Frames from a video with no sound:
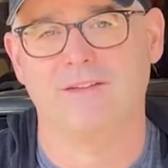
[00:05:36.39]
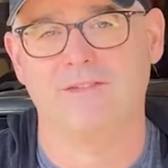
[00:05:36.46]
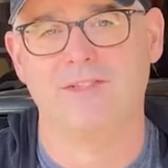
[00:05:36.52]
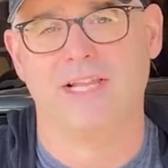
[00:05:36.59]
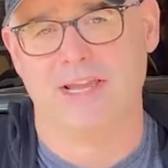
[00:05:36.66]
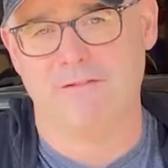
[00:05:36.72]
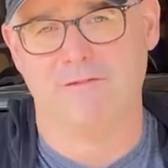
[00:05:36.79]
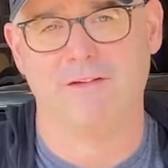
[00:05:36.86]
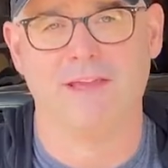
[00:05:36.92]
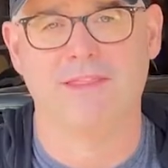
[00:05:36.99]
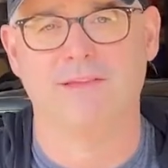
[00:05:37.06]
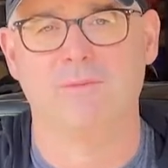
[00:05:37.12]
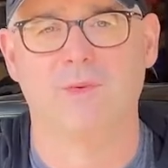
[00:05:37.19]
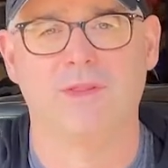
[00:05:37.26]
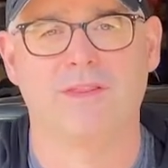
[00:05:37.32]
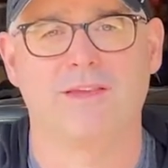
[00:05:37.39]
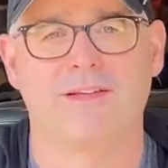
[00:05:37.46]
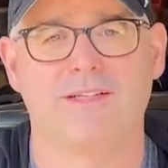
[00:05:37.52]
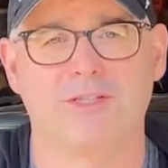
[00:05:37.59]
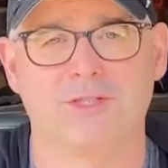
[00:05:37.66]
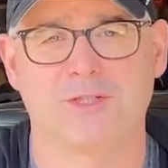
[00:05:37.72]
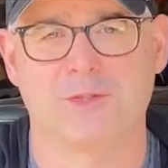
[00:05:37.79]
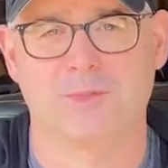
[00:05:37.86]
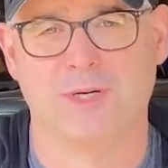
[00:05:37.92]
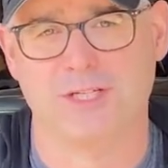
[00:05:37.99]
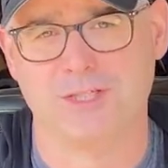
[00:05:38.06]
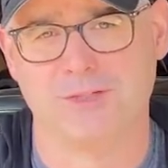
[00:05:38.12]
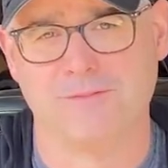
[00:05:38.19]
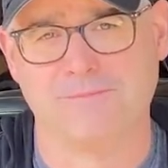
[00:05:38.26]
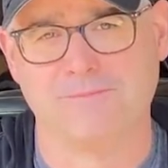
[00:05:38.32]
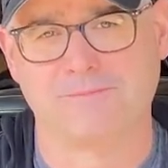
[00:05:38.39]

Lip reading: life in them with the additional pressure.